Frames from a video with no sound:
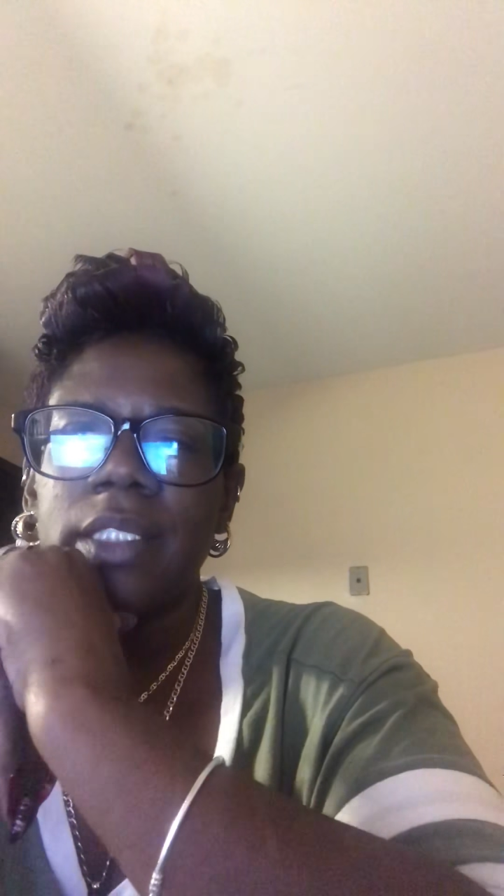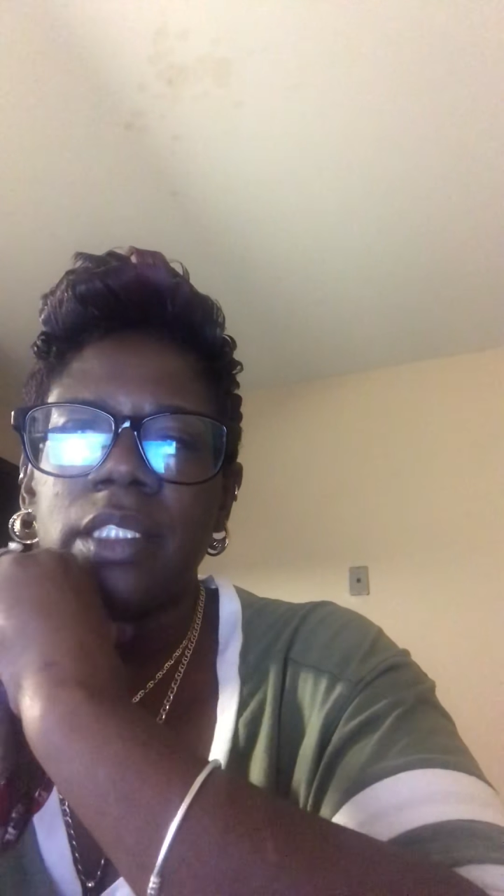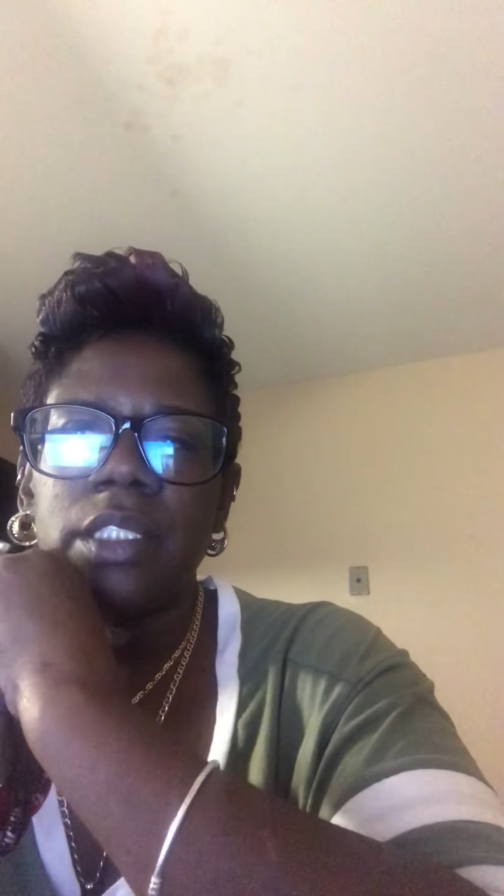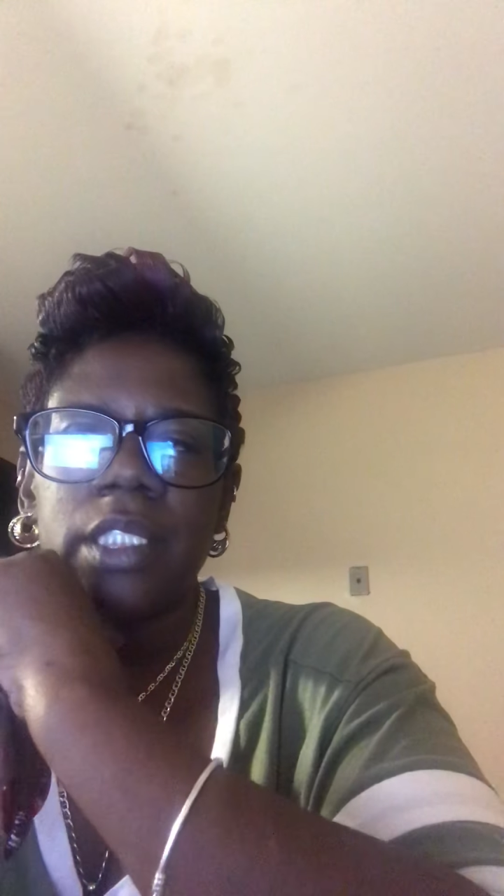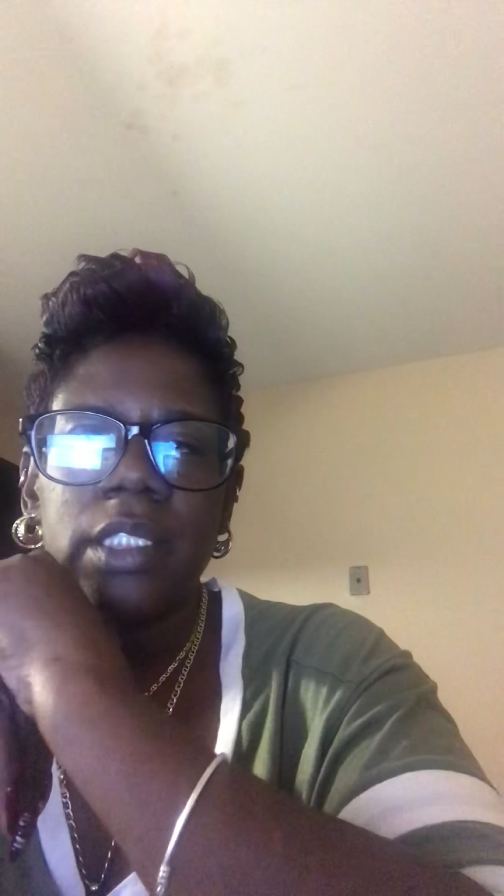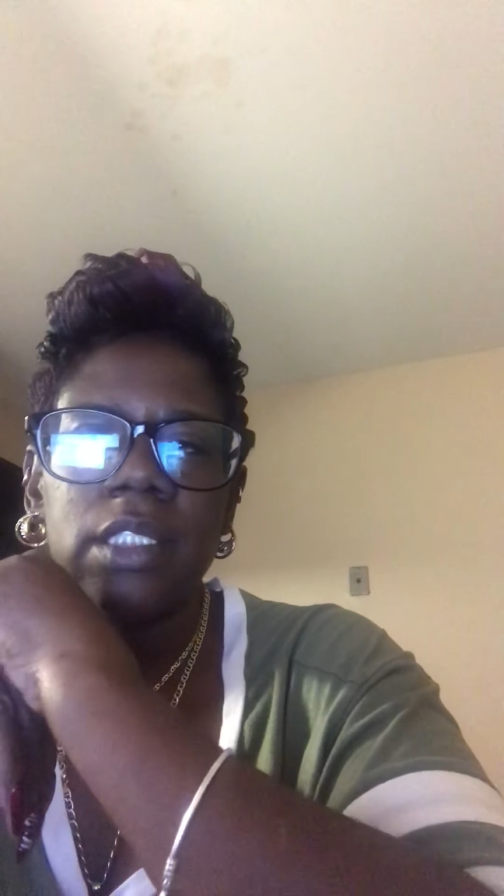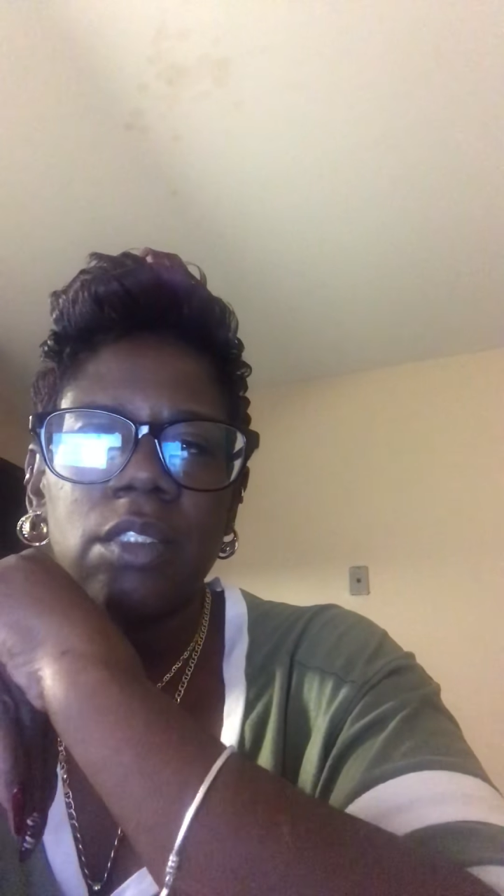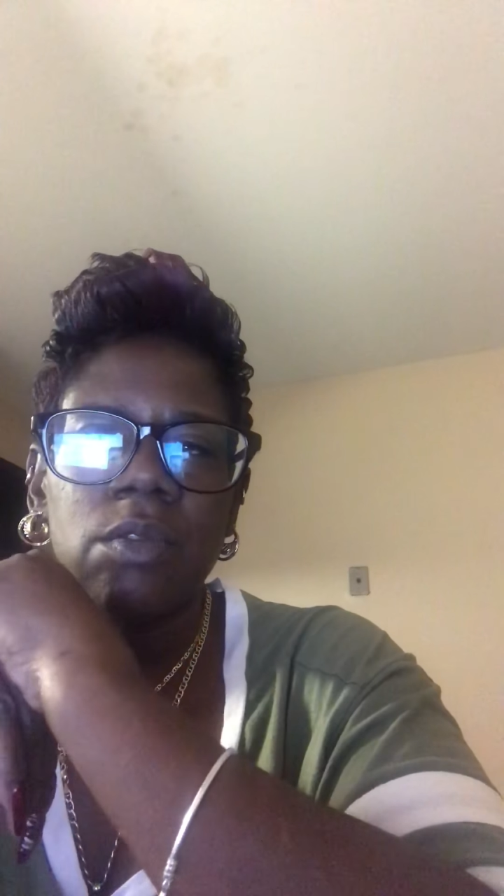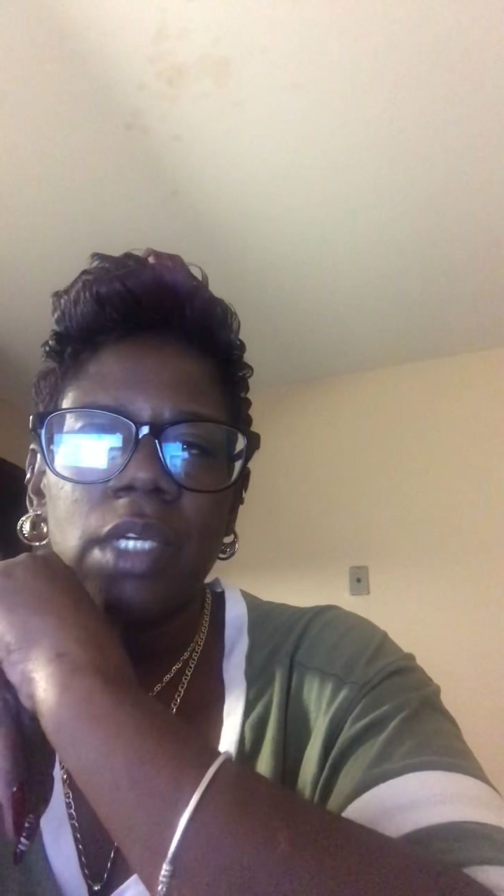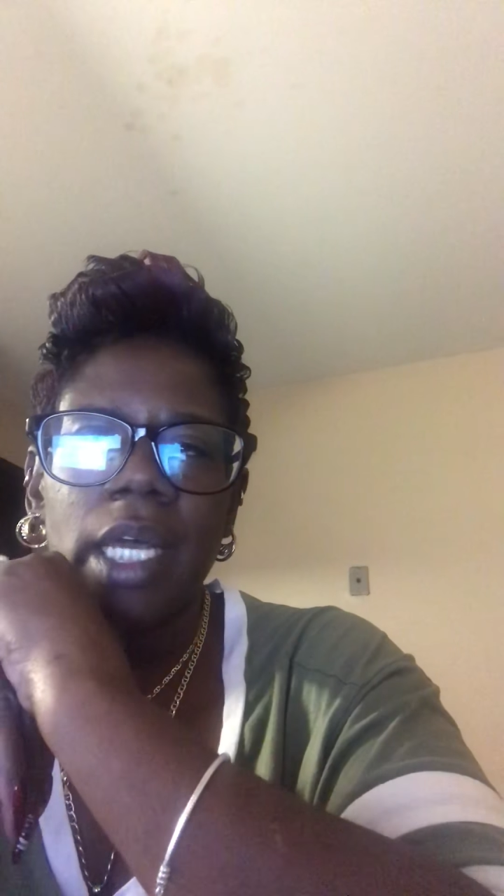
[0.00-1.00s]

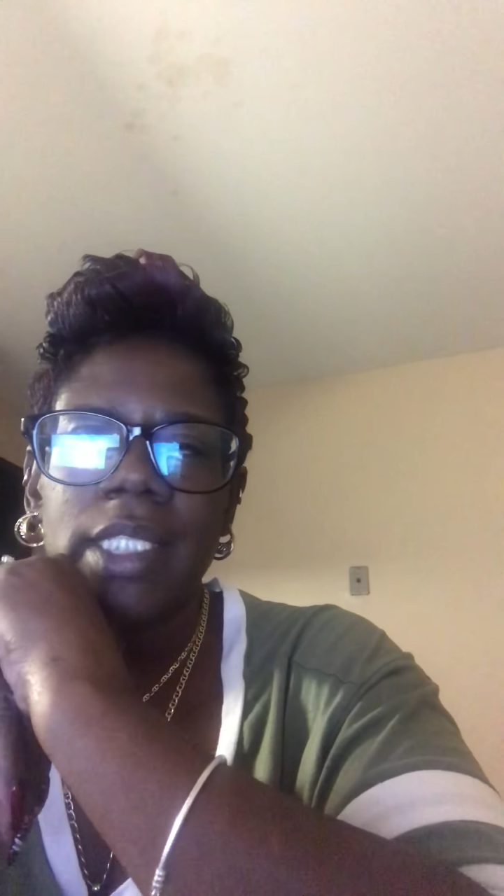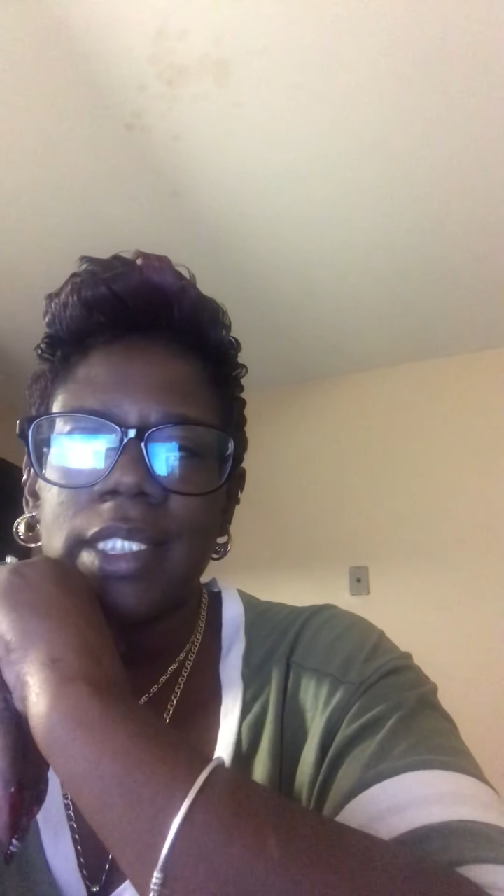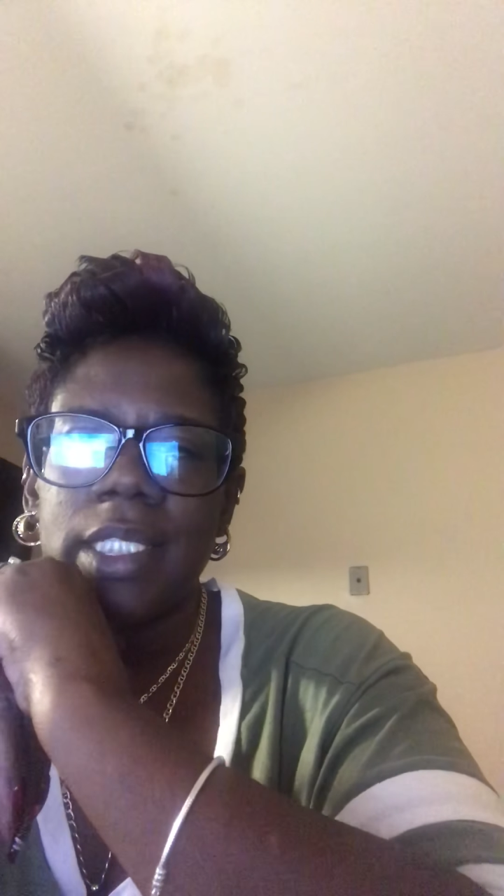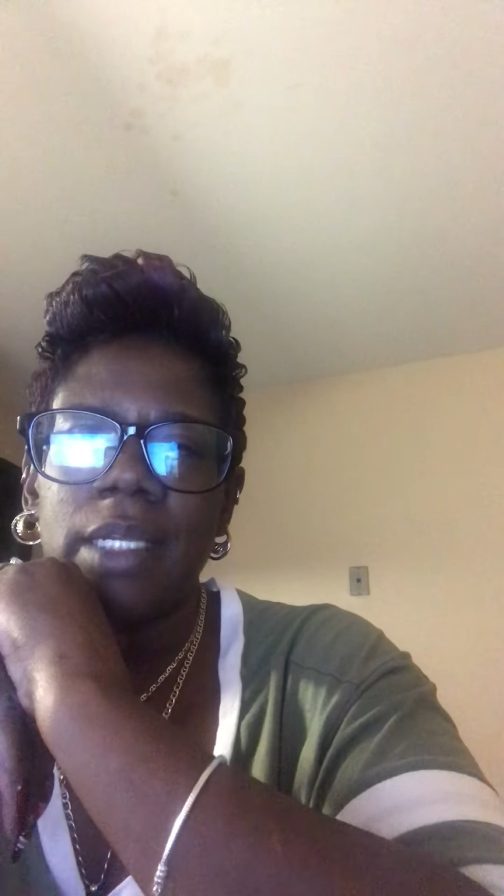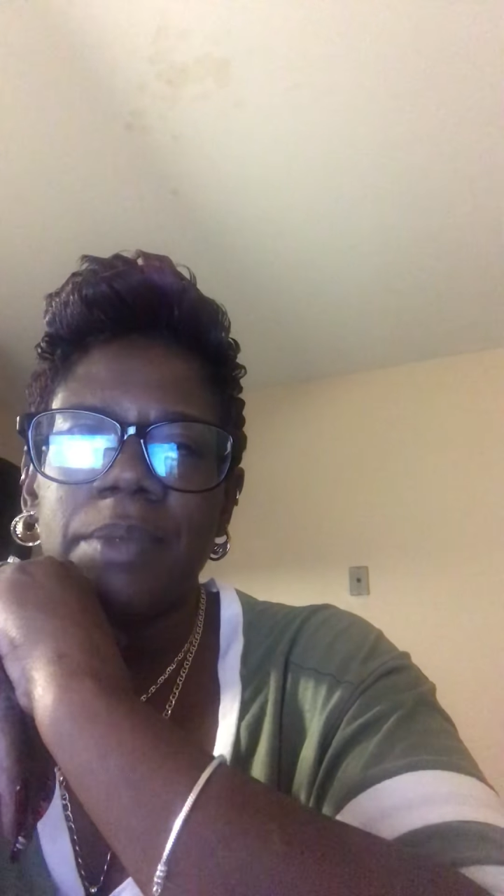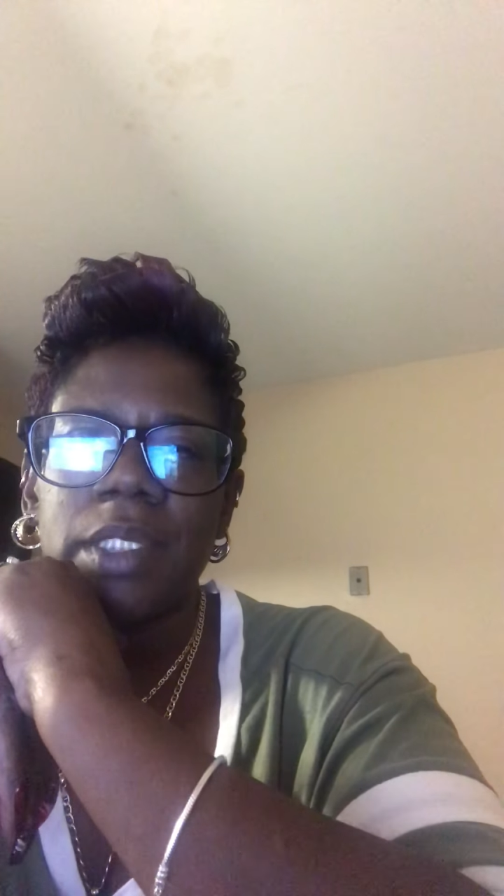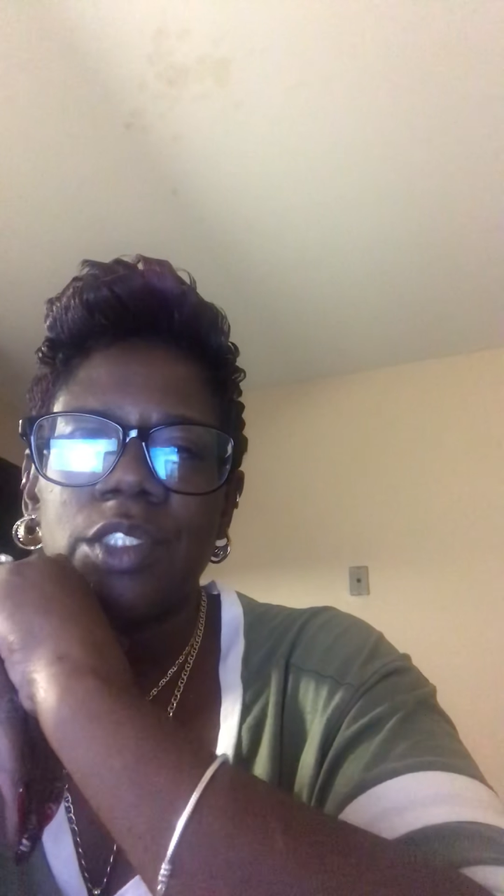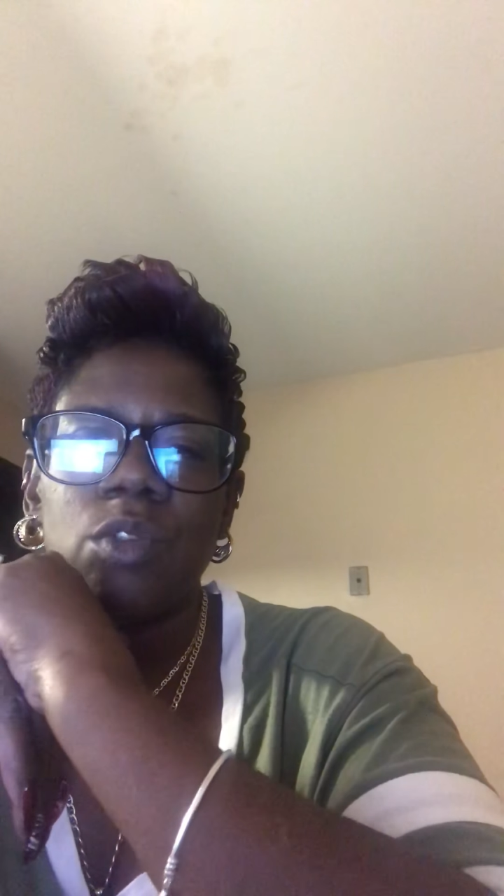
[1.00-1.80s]
statistical concepts